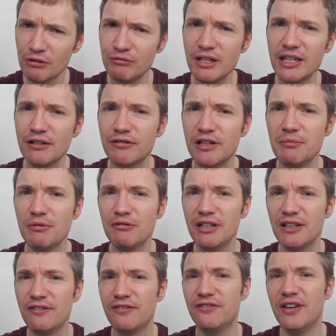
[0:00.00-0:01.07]
really creamy,
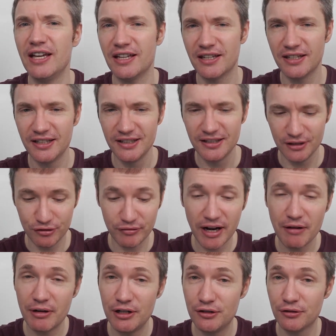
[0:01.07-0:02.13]
really thick,
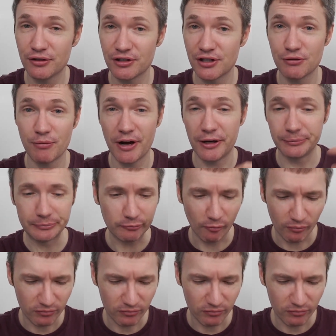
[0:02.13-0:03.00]
great when dunked as well.